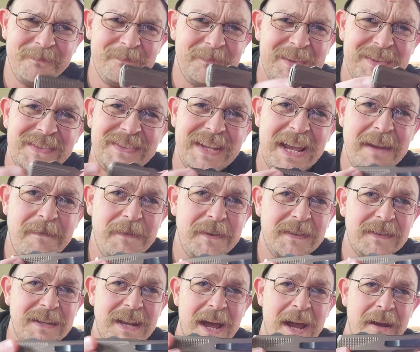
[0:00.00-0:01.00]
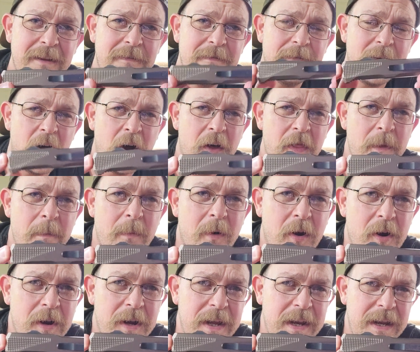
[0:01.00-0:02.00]
Safest knife on the
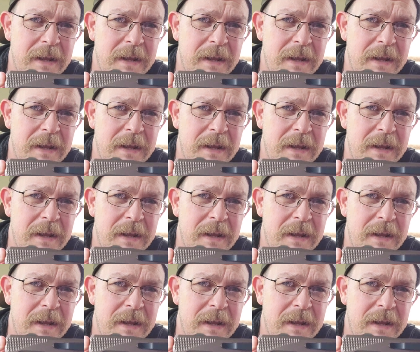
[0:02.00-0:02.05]
market.